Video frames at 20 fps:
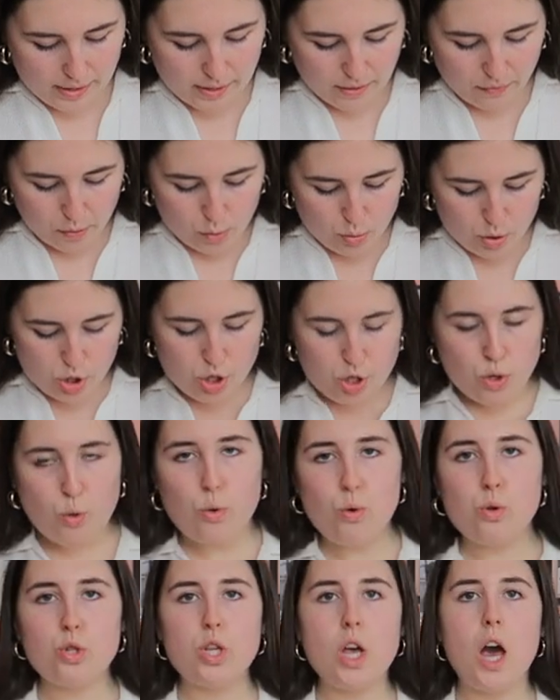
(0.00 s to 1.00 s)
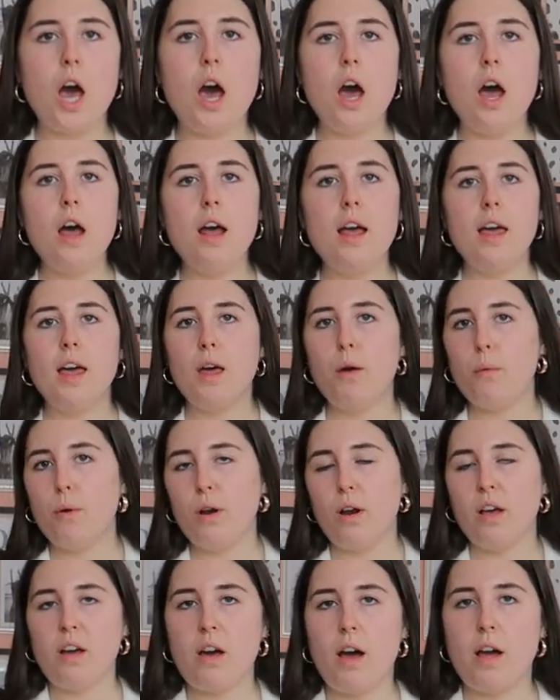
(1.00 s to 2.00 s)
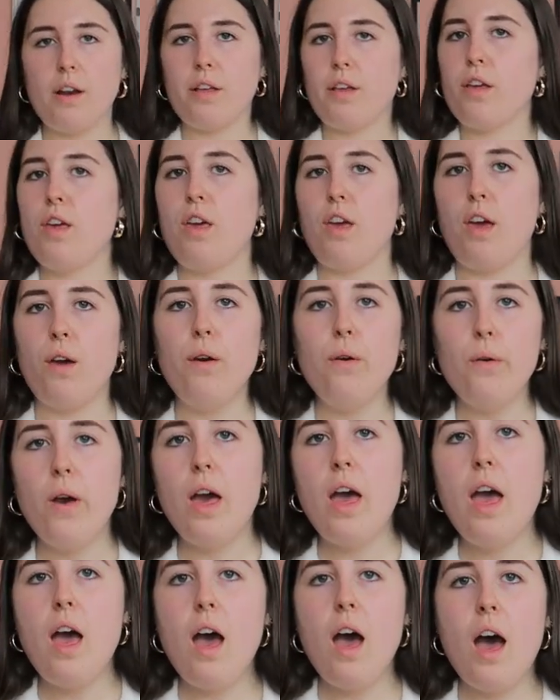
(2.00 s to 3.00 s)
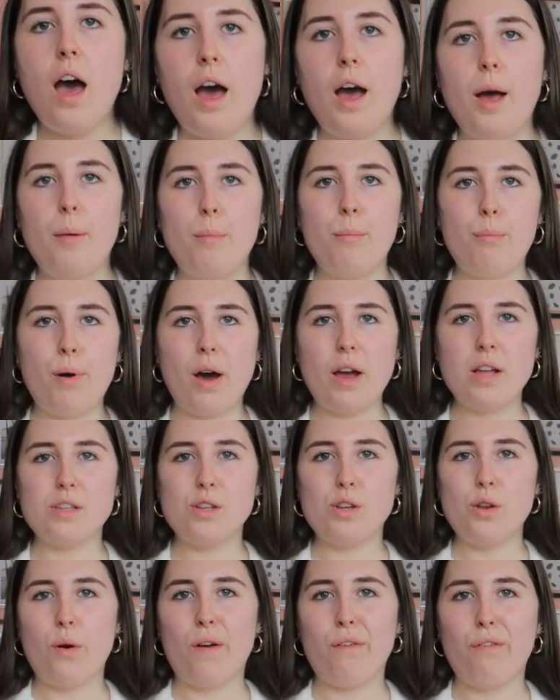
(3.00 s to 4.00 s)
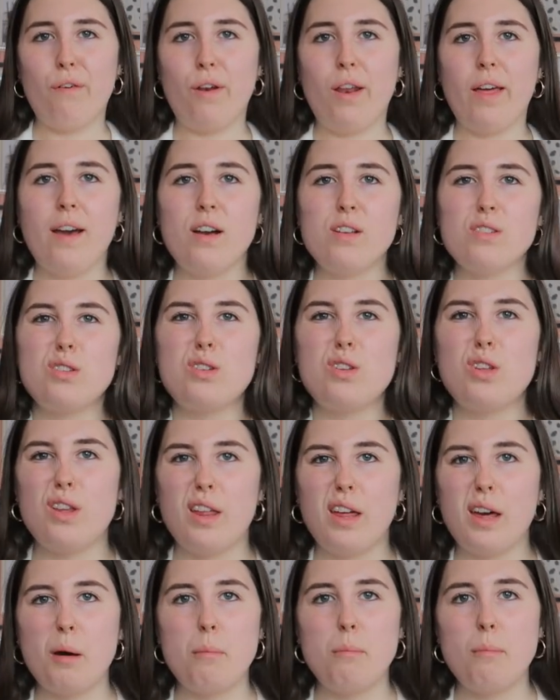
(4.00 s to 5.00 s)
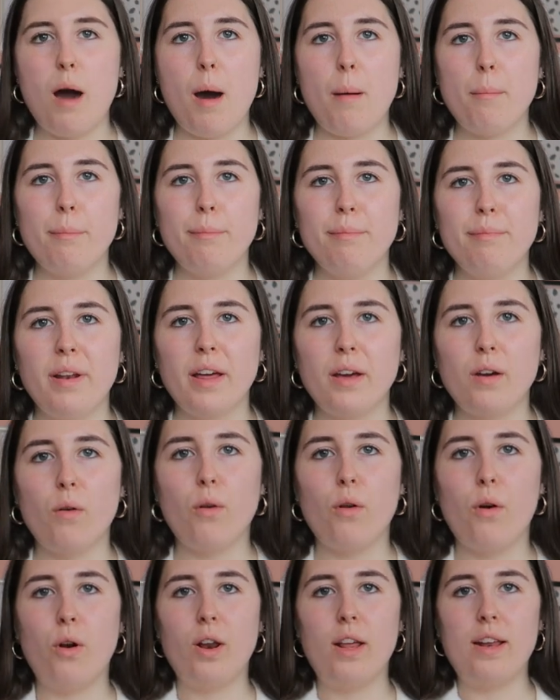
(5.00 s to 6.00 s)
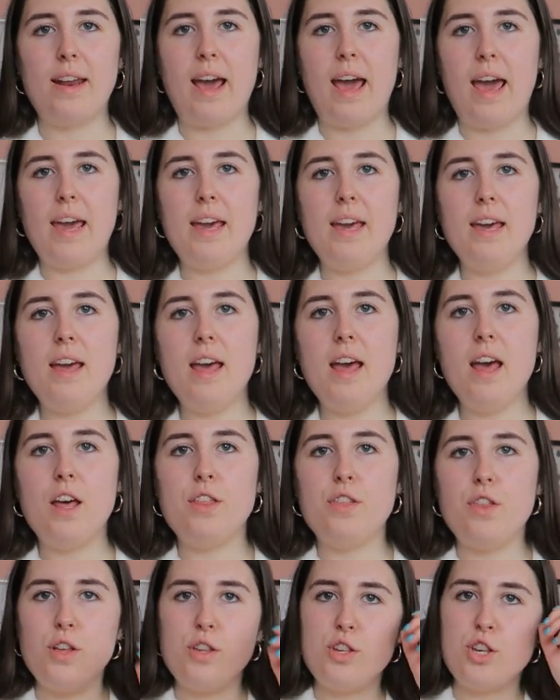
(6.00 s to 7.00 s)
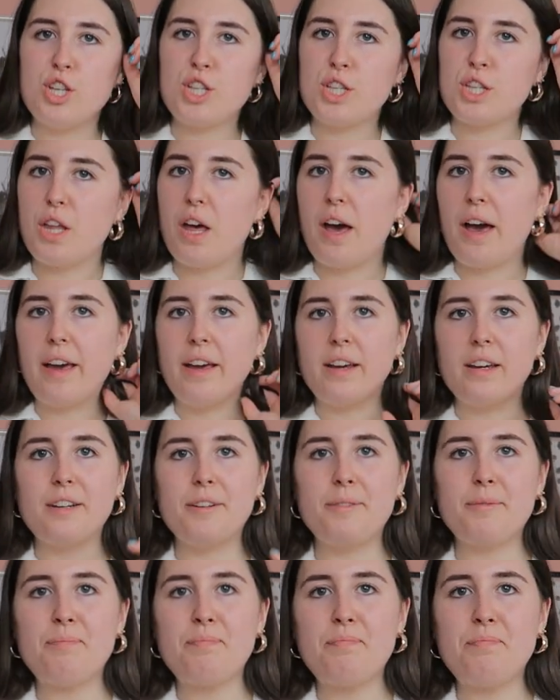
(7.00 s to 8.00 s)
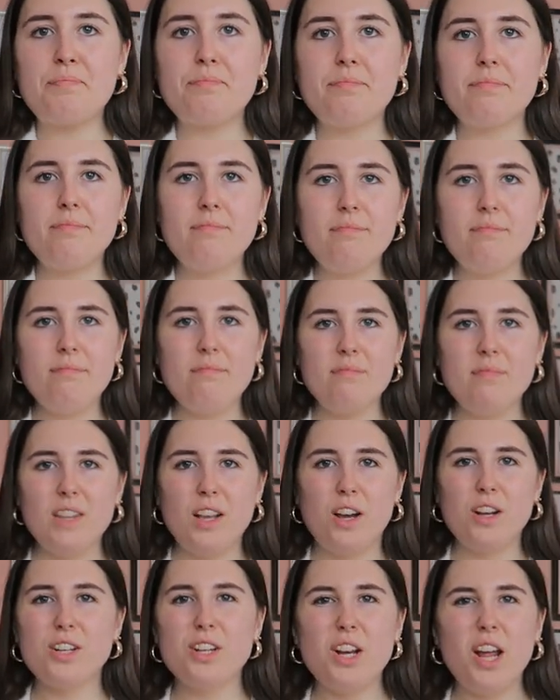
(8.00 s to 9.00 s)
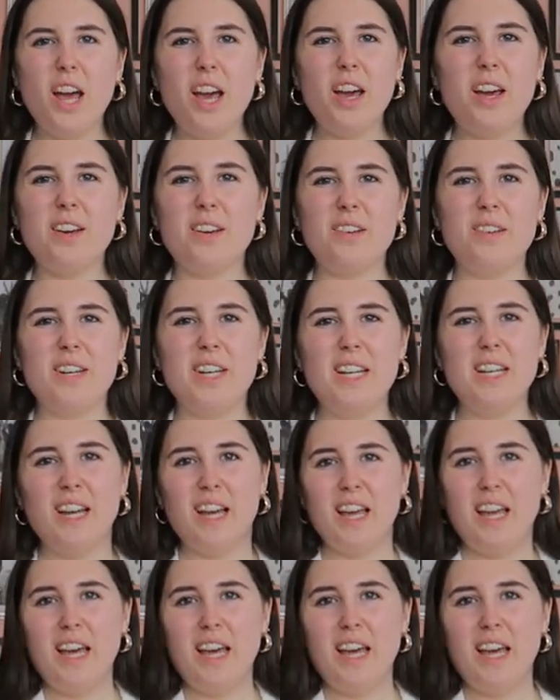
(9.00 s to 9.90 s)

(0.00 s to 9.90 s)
like if it was shorter, it would look kind of cute. Um, but I don't know, I feel like I just look like a mum like on holiday that just like, I don't know.